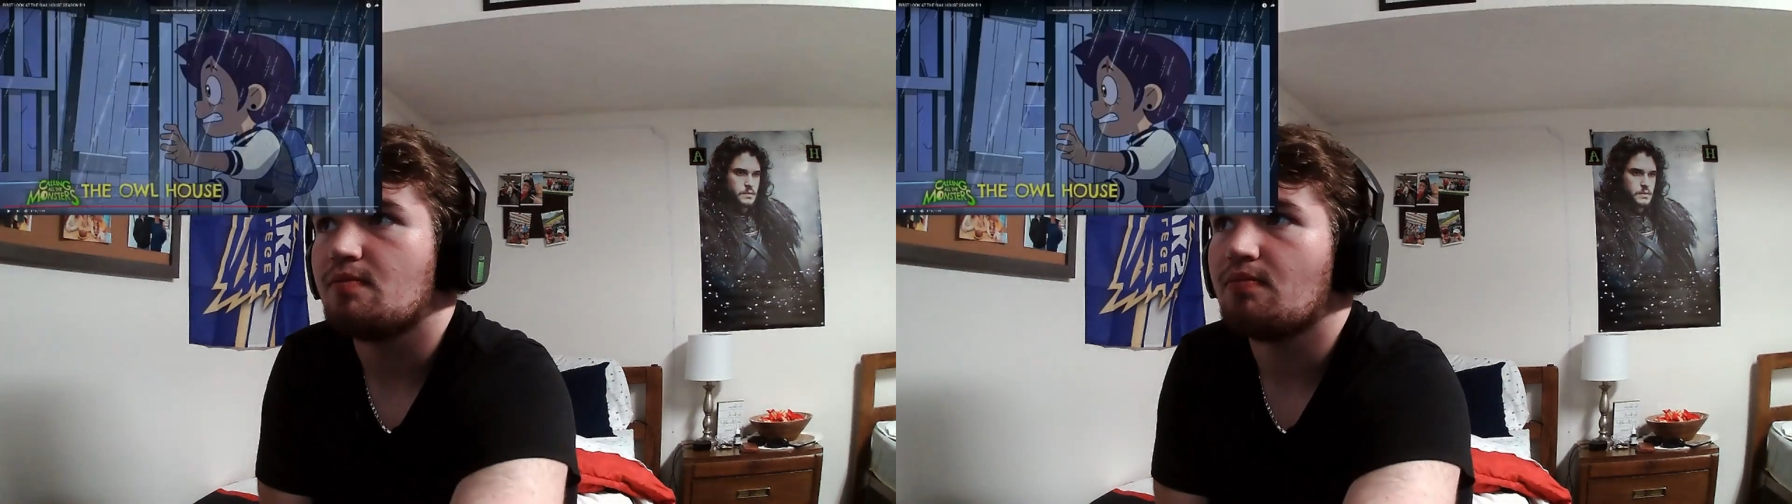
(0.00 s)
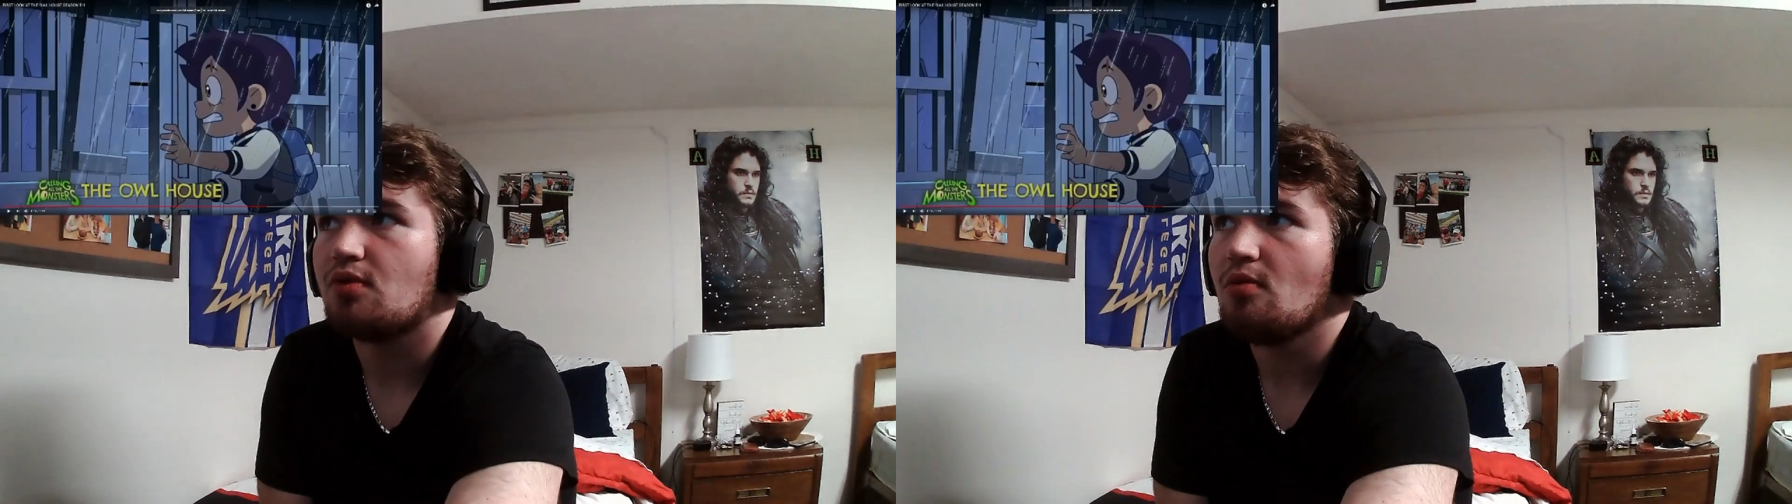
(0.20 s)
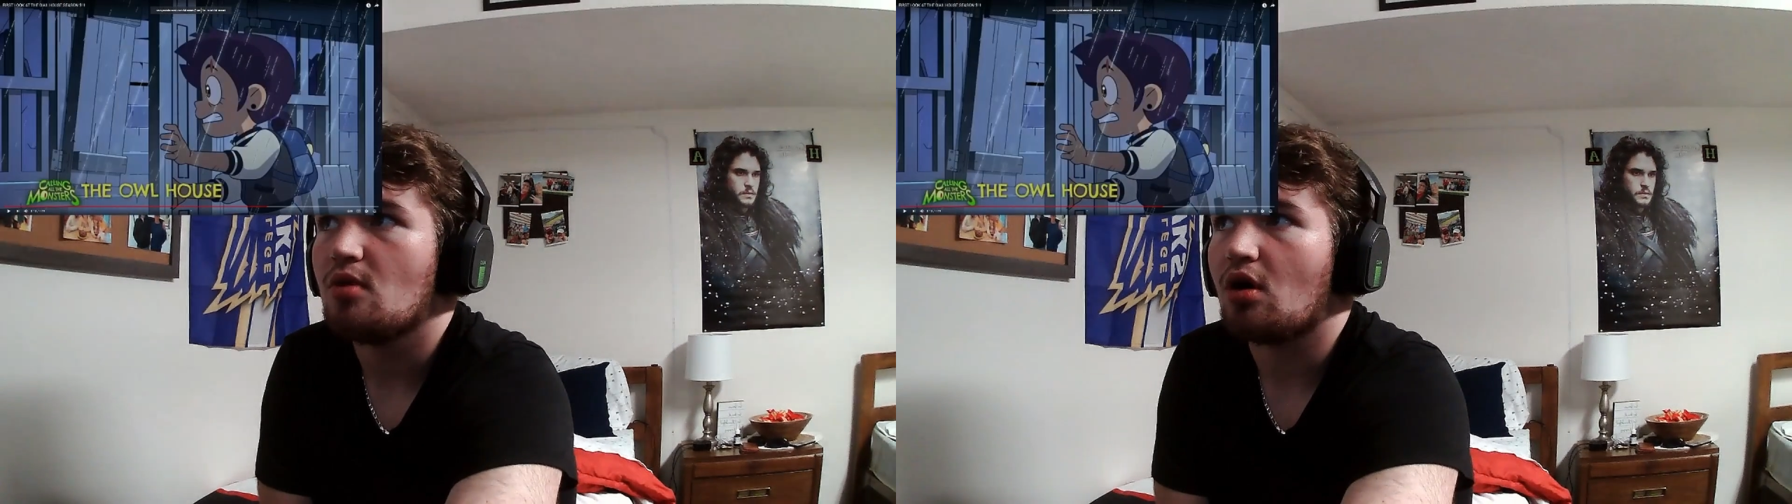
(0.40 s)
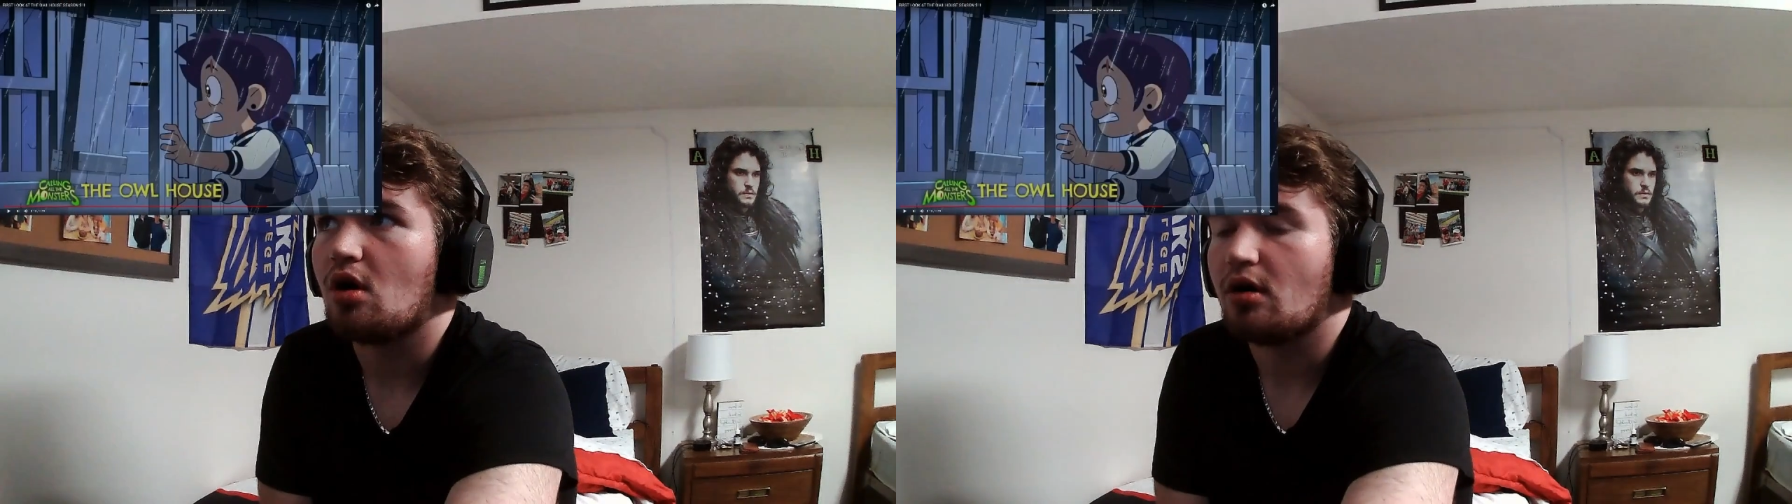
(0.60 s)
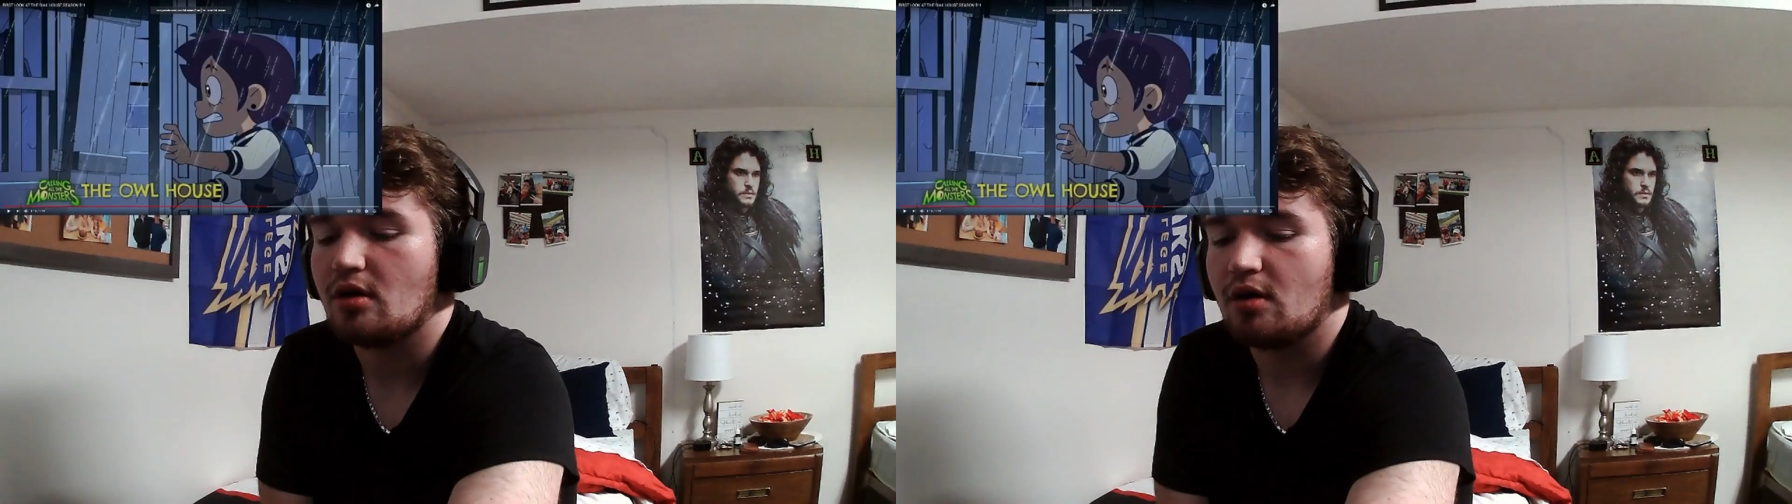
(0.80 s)
promo
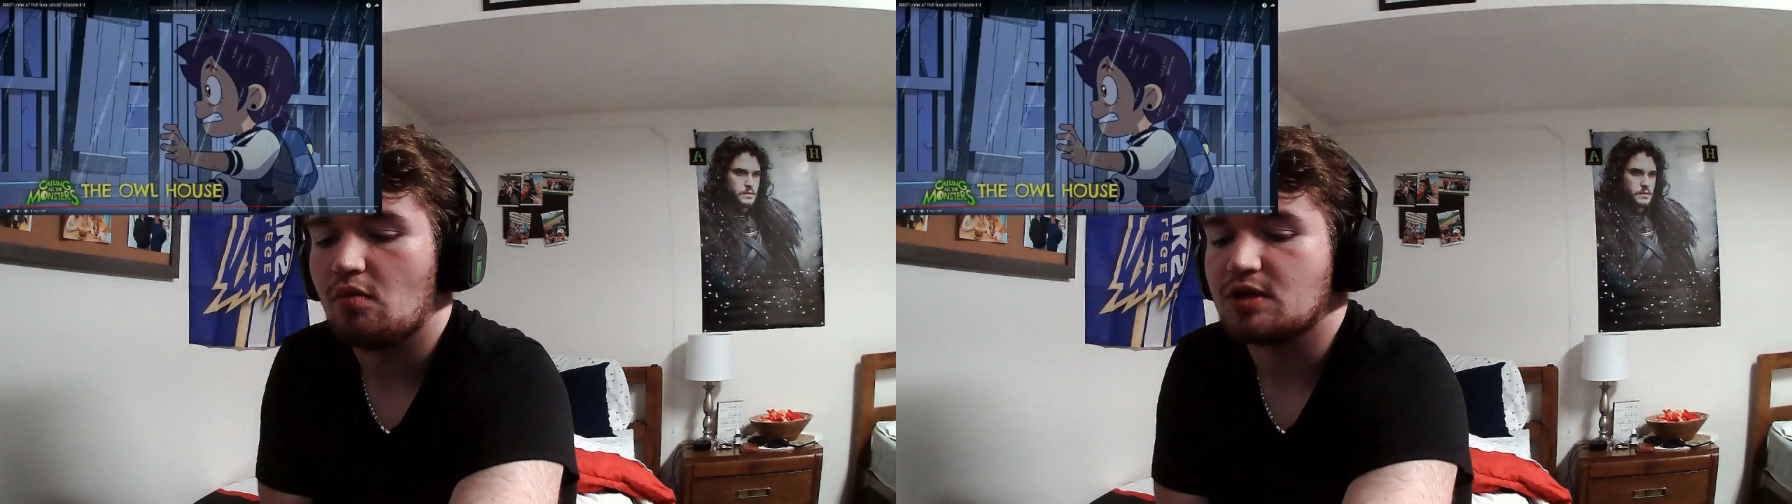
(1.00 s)
art was